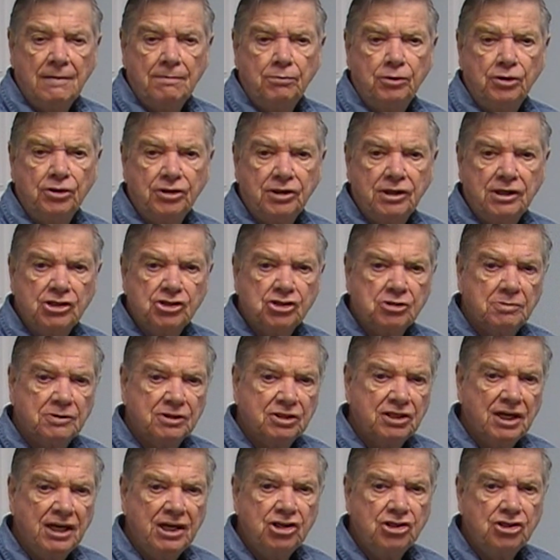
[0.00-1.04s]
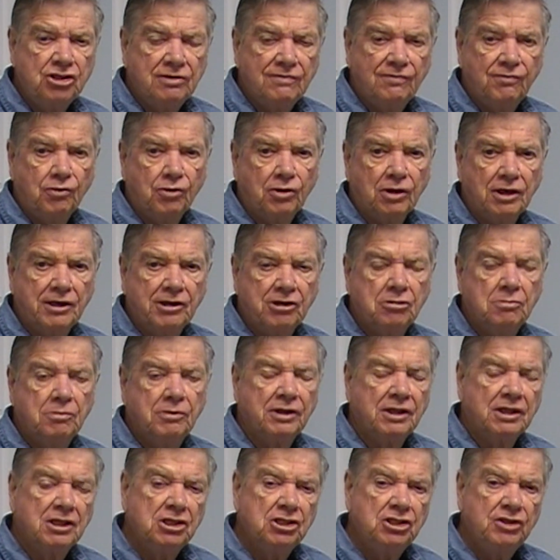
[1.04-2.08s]
put the instrumentation for it later, but
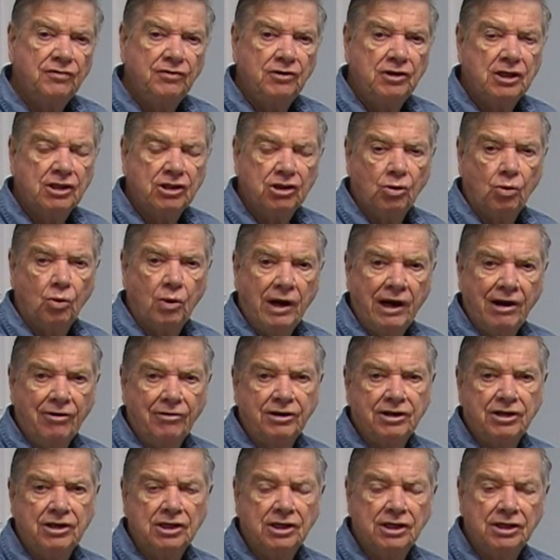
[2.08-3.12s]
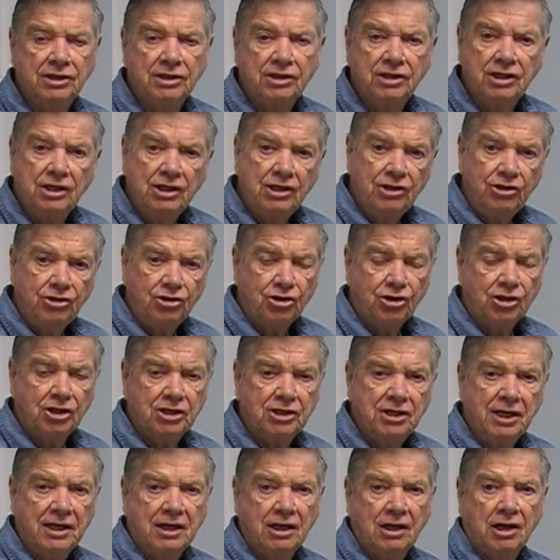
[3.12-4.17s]
at least if you get the wiring done, you're going
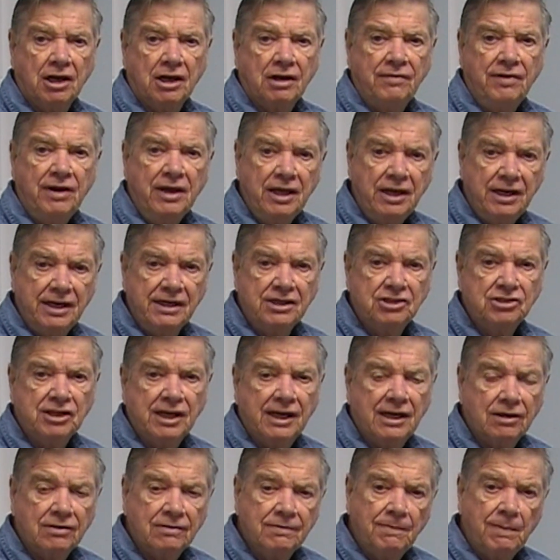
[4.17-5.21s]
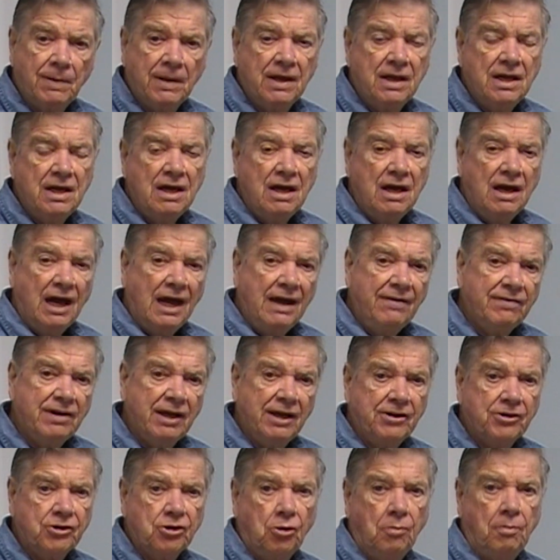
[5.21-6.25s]
to take a lot of headaches out. I've
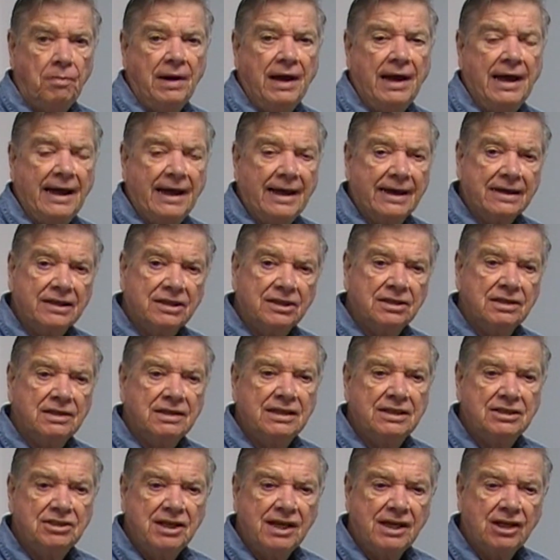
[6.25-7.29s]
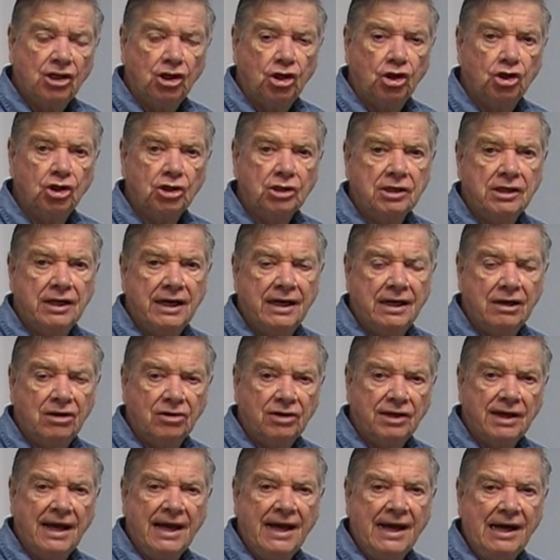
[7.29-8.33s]
got to go back and take a look
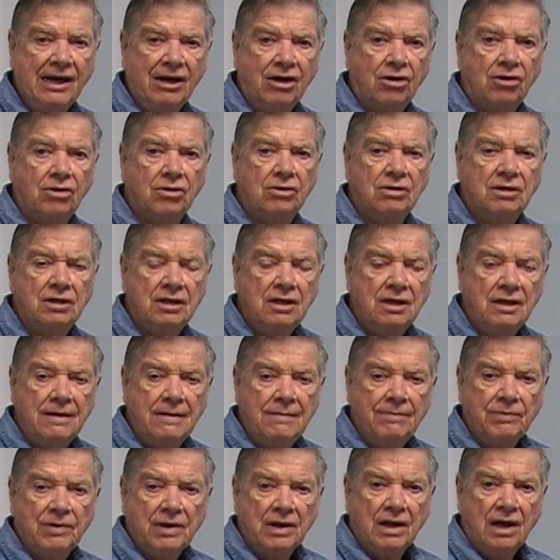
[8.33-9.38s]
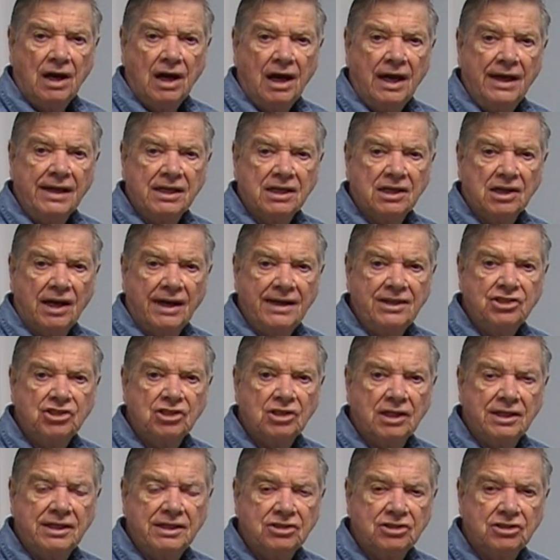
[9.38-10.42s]
now at how I can
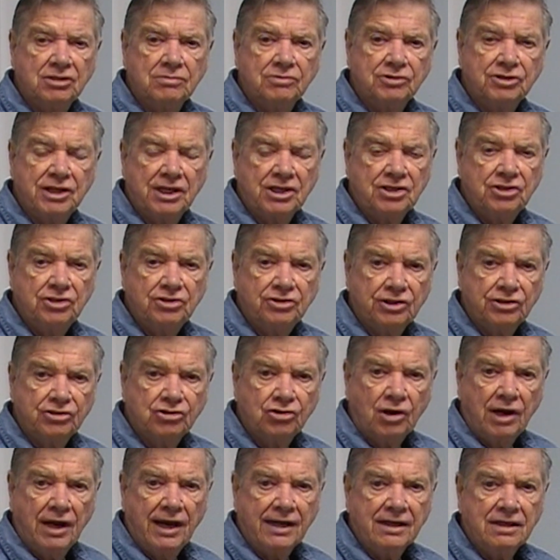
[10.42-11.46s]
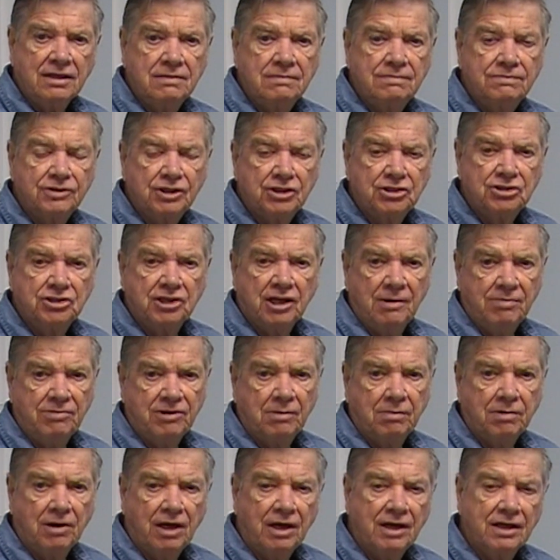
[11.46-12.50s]
isolate some sections of track to set up
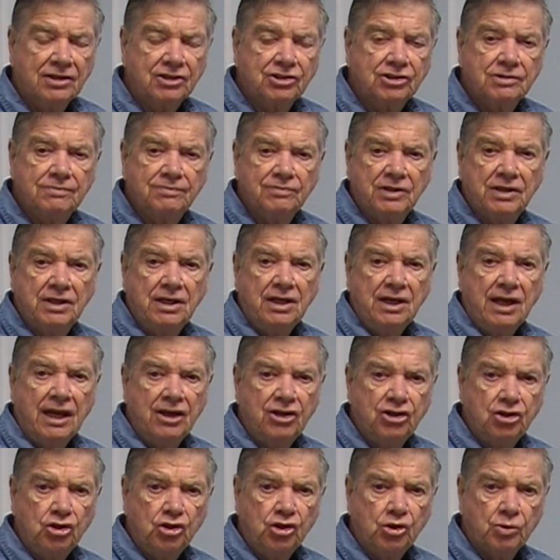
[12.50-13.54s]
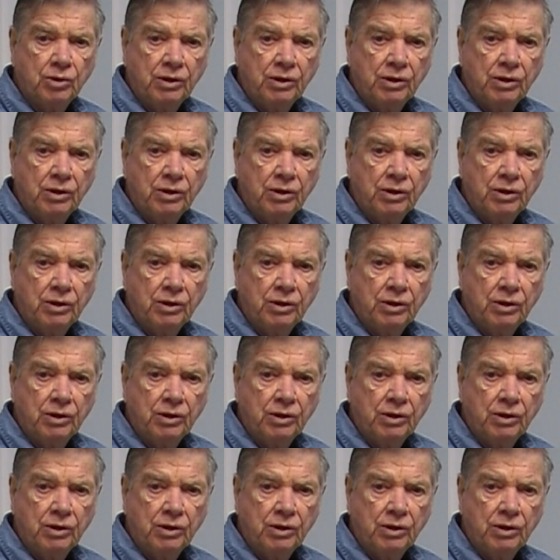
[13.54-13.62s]
the blocks and do the